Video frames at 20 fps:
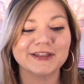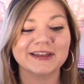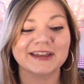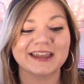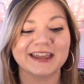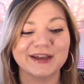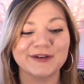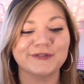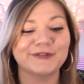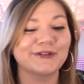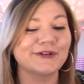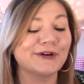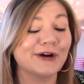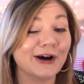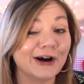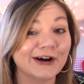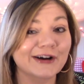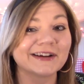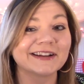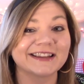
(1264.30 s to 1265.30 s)
the Gifu
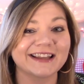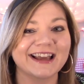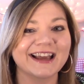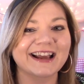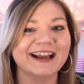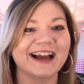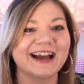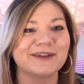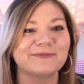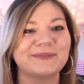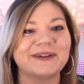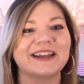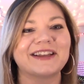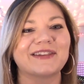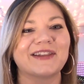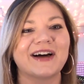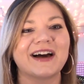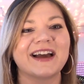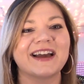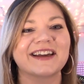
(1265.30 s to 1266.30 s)
heart thing, I'd be
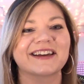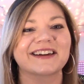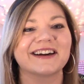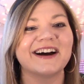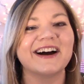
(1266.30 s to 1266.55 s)
like,